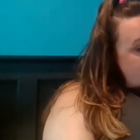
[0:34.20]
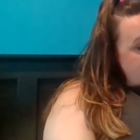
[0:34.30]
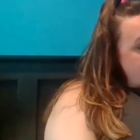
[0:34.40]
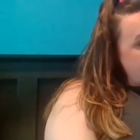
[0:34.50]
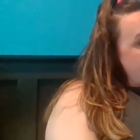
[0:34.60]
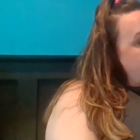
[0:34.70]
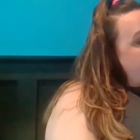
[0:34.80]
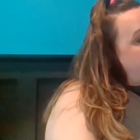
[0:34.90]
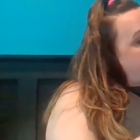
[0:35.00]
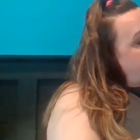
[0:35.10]
my kitties.
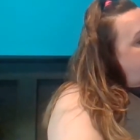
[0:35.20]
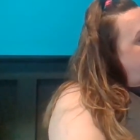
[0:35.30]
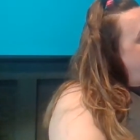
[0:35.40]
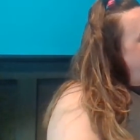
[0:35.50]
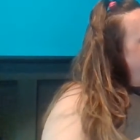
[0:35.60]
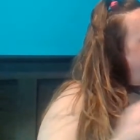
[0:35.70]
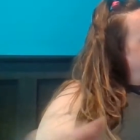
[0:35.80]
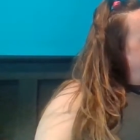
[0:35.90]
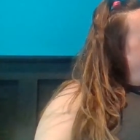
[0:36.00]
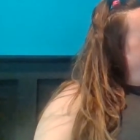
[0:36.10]

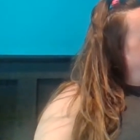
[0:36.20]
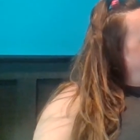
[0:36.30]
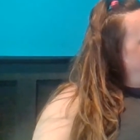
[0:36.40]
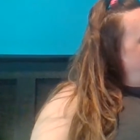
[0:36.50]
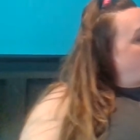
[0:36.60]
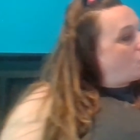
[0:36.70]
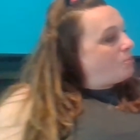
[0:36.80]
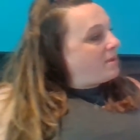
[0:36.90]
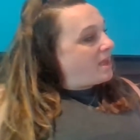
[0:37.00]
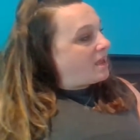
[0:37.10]
I'm
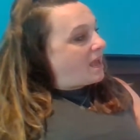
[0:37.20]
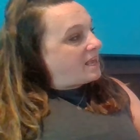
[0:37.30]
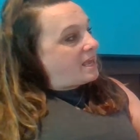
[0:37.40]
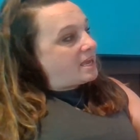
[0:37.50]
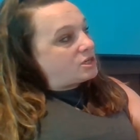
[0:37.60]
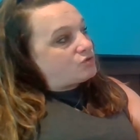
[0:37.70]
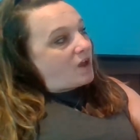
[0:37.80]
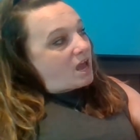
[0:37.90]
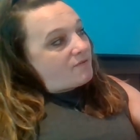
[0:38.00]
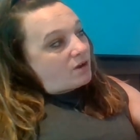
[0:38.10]
so big I can't
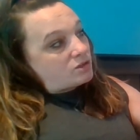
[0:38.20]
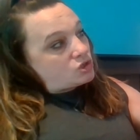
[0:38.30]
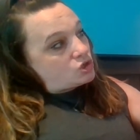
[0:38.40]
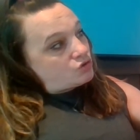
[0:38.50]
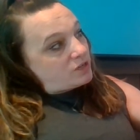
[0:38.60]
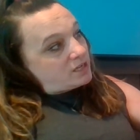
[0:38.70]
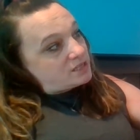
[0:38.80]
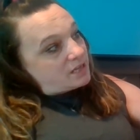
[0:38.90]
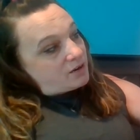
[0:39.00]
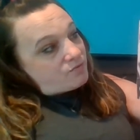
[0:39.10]
drive on
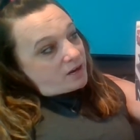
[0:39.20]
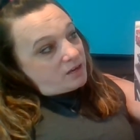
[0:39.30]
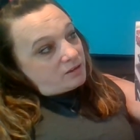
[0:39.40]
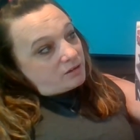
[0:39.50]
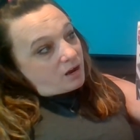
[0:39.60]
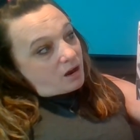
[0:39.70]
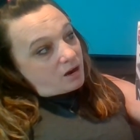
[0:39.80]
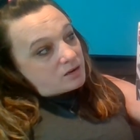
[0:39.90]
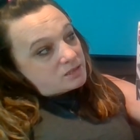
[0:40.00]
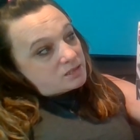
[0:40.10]
streets like regular
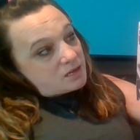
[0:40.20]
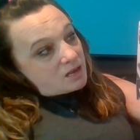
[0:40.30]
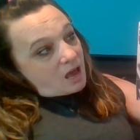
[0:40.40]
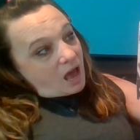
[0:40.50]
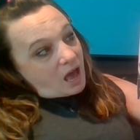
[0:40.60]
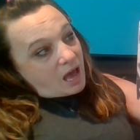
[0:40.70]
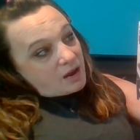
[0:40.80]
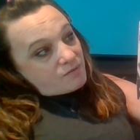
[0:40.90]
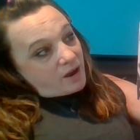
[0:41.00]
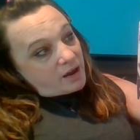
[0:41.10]
cars.
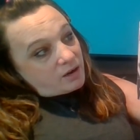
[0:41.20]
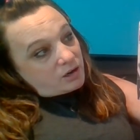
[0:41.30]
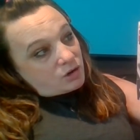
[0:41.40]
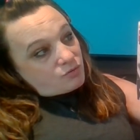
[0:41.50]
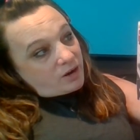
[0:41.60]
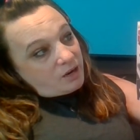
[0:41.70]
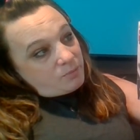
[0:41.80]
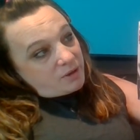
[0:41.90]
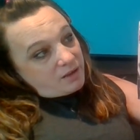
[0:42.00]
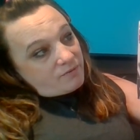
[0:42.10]
I ride on a
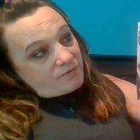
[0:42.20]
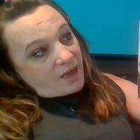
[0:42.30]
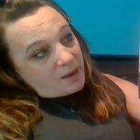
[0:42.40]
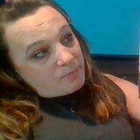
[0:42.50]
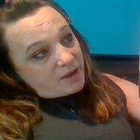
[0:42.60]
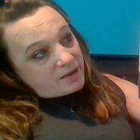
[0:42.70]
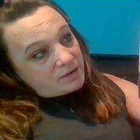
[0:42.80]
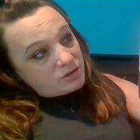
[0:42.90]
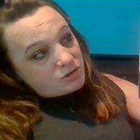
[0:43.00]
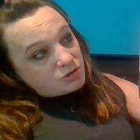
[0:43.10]
great big
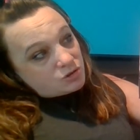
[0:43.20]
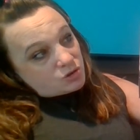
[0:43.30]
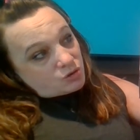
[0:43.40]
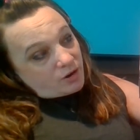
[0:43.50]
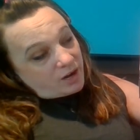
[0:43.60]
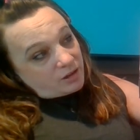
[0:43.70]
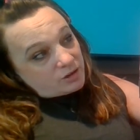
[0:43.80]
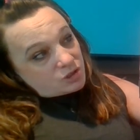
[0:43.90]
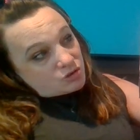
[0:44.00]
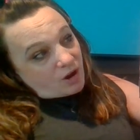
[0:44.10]
flatbed
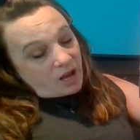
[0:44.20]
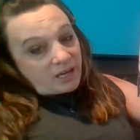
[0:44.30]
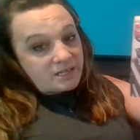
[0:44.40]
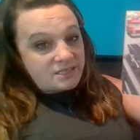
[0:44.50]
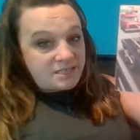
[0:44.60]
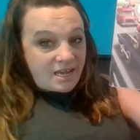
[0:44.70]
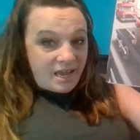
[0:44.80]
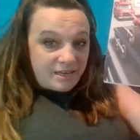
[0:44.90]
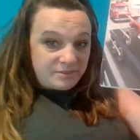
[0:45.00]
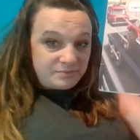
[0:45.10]
trailer truck
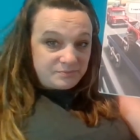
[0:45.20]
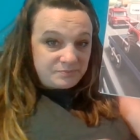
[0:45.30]
instead.